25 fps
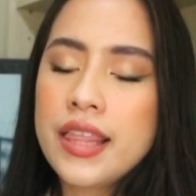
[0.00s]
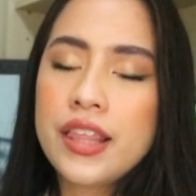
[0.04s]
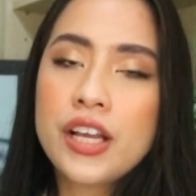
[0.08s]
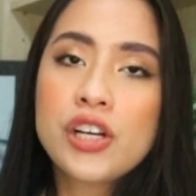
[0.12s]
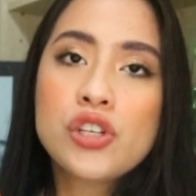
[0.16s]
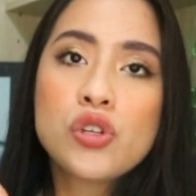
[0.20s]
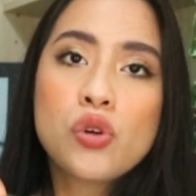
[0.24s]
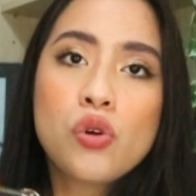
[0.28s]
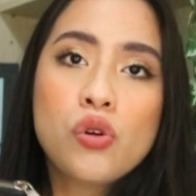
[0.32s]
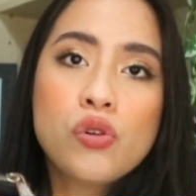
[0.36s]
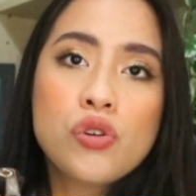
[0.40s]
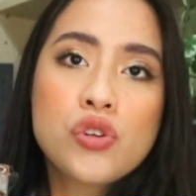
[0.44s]

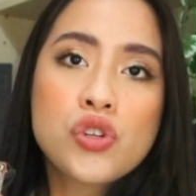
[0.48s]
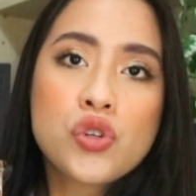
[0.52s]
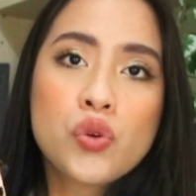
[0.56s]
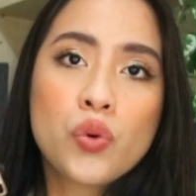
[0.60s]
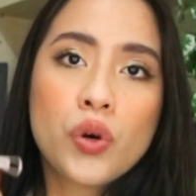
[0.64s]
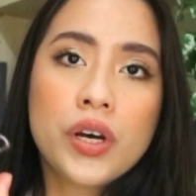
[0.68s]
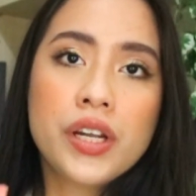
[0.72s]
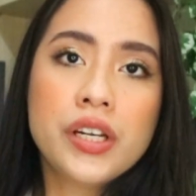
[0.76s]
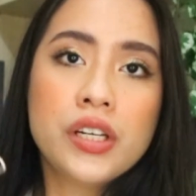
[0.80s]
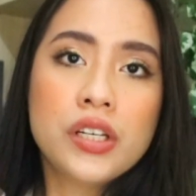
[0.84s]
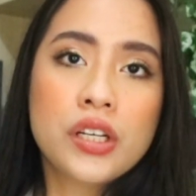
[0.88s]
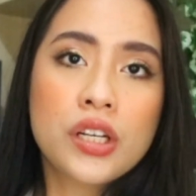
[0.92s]
there's
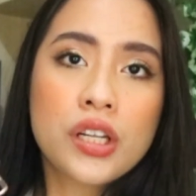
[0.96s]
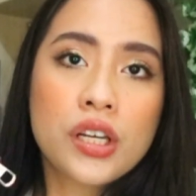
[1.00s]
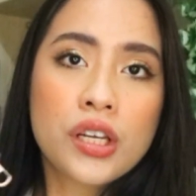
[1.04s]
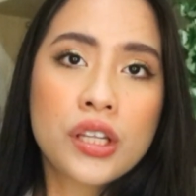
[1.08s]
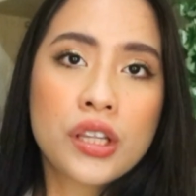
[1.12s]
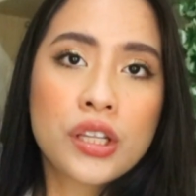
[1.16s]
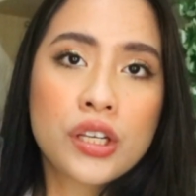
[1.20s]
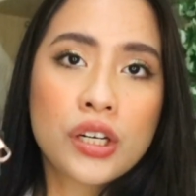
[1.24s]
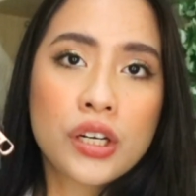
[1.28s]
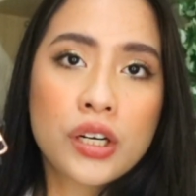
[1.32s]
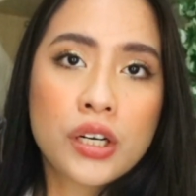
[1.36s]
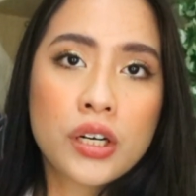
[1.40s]
also
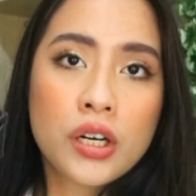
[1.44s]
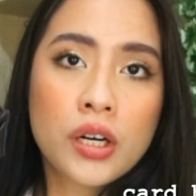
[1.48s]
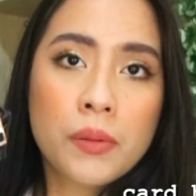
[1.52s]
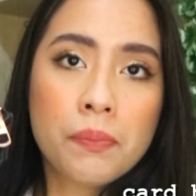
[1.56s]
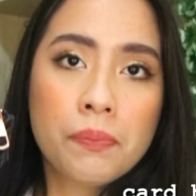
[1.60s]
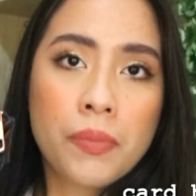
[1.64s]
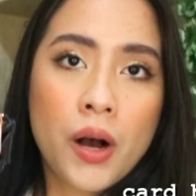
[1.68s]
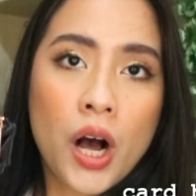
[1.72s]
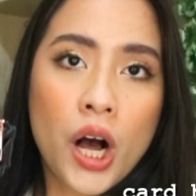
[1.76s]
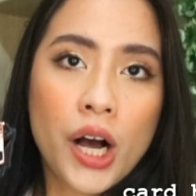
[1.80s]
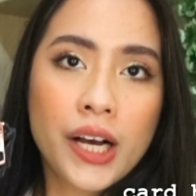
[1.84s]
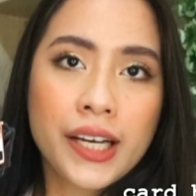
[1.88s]
another
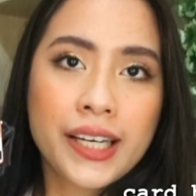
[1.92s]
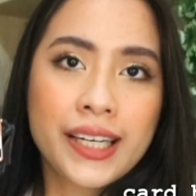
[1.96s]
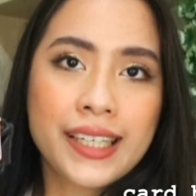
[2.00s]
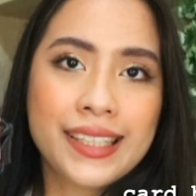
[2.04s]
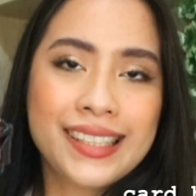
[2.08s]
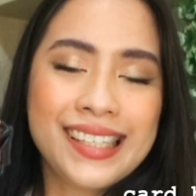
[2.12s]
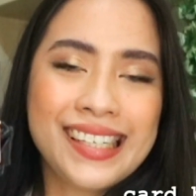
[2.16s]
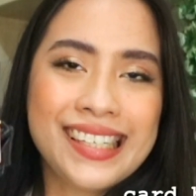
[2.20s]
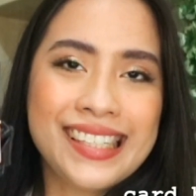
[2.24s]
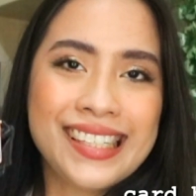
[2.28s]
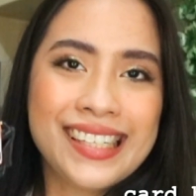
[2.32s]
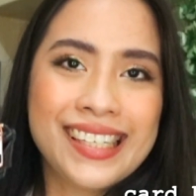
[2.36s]

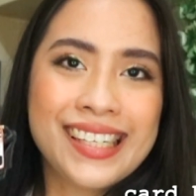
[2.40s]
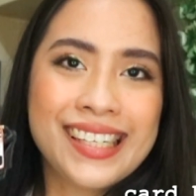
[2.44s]
pocket in